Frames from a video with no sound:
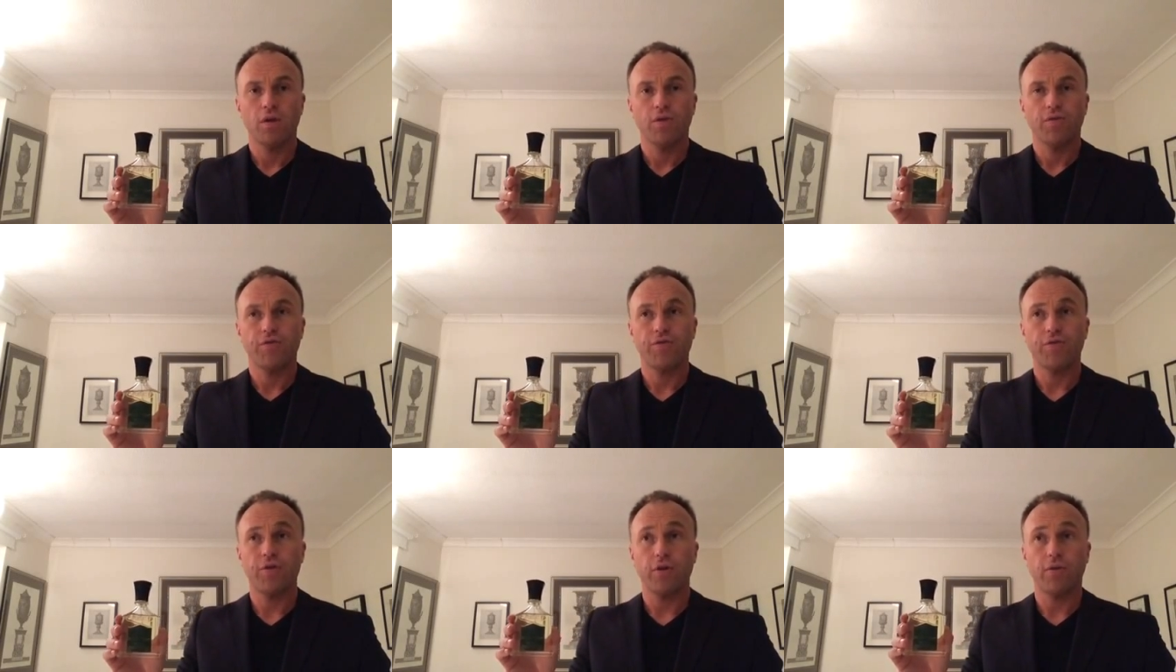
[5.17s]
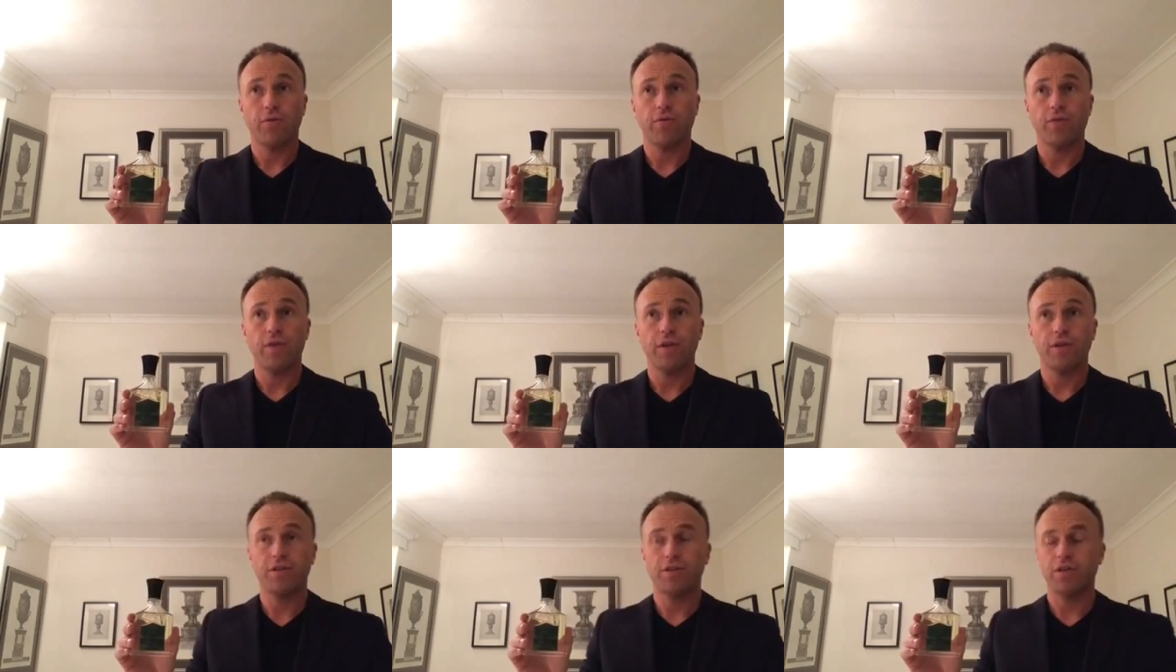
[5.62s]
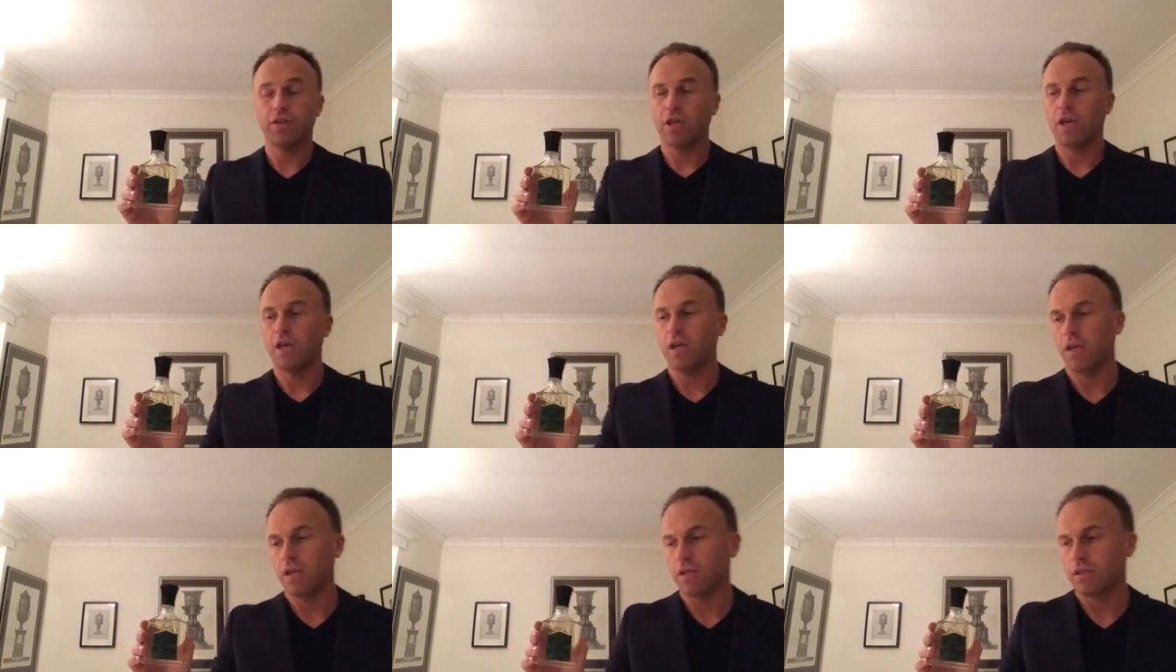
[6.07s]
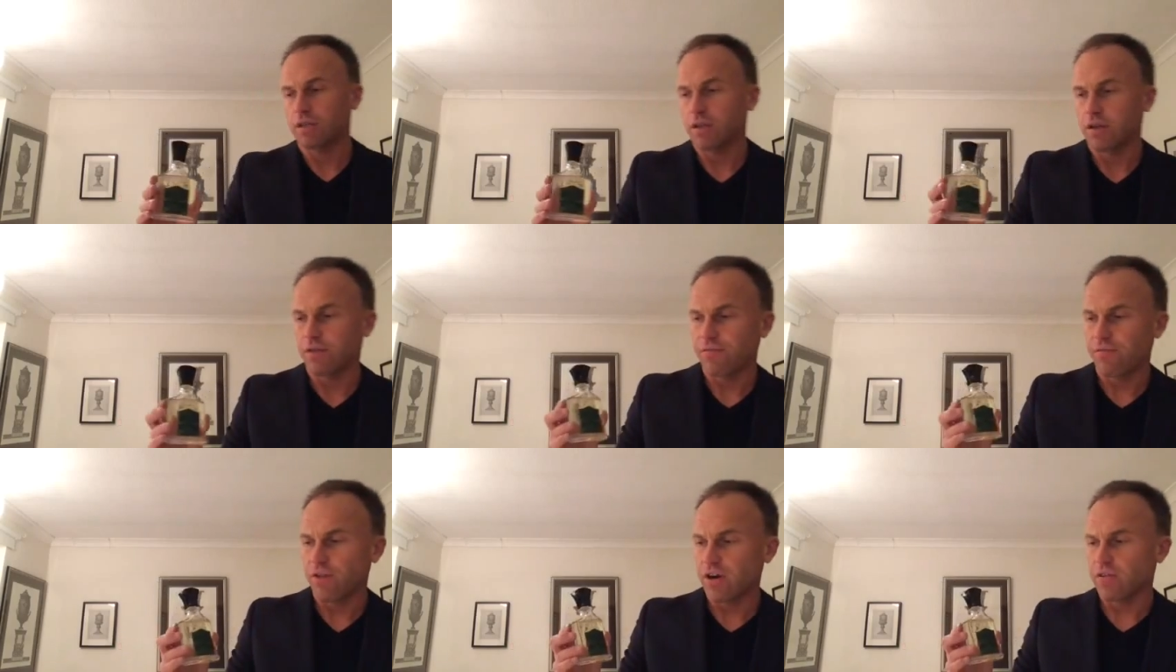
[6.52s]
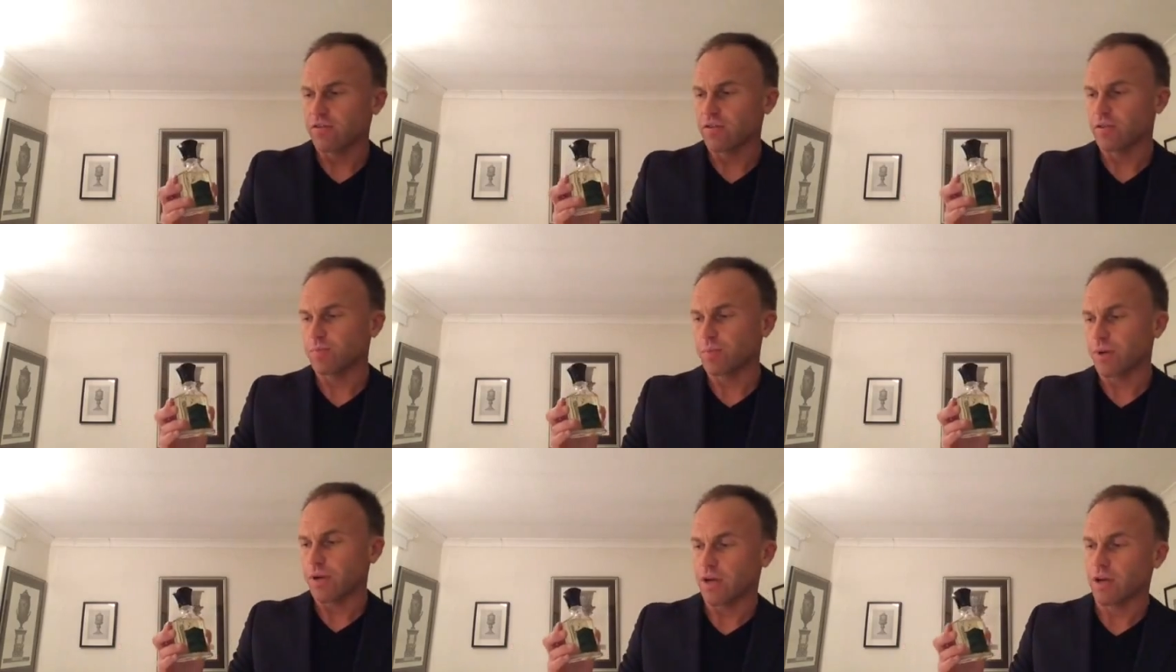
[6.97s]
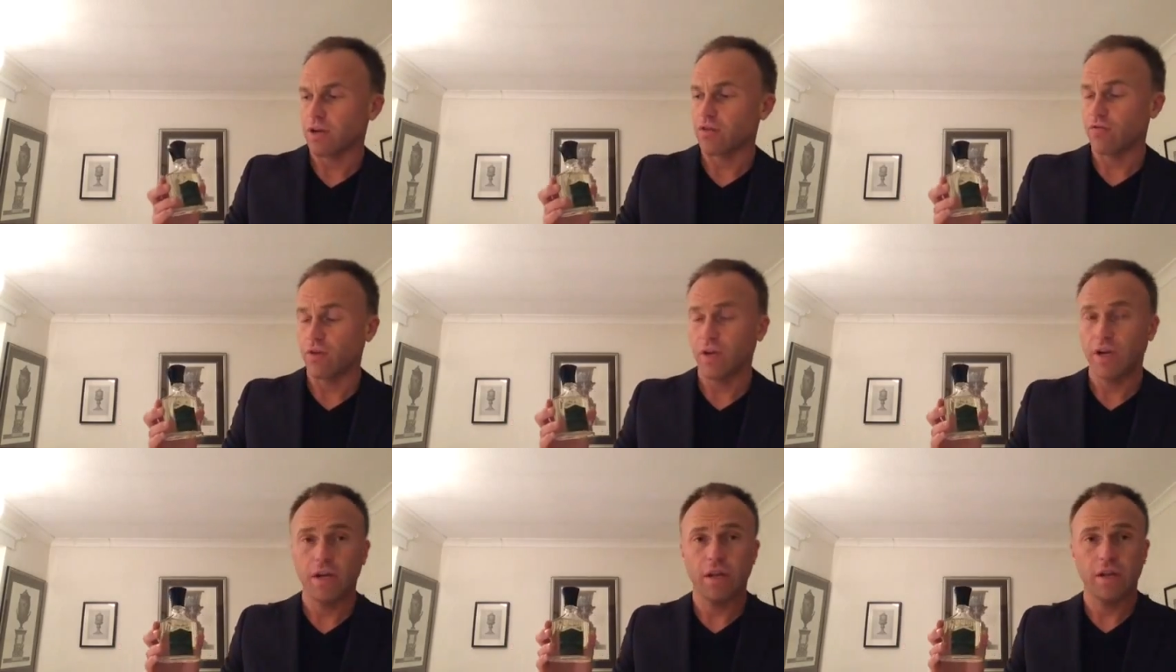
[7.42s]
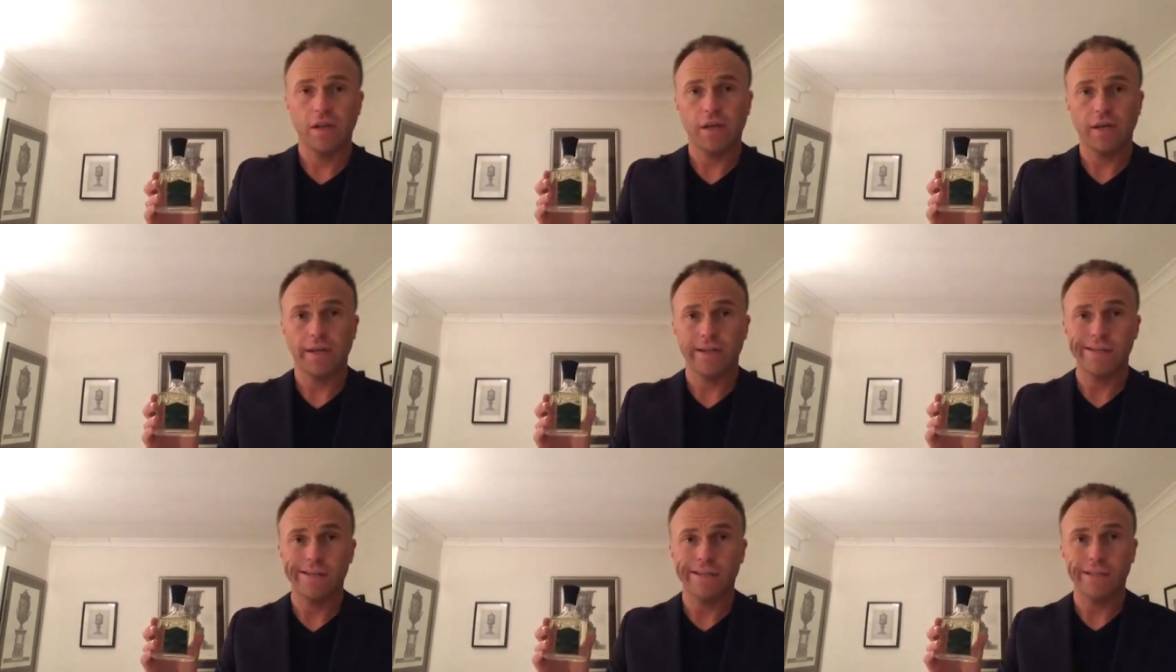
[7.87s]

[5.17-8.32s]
So, this is a fragrance by Creed that